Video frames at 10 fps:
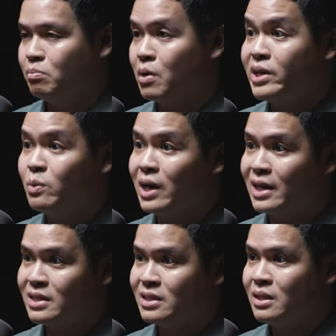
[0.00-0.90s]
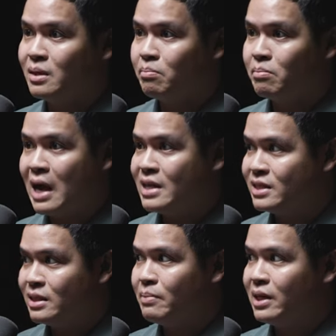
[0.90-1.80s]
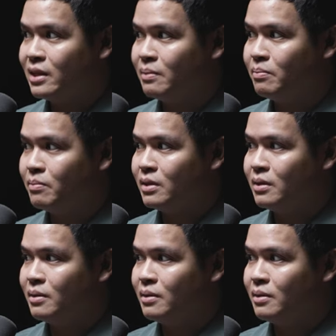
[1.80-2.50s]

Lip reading: body-wise, I still make them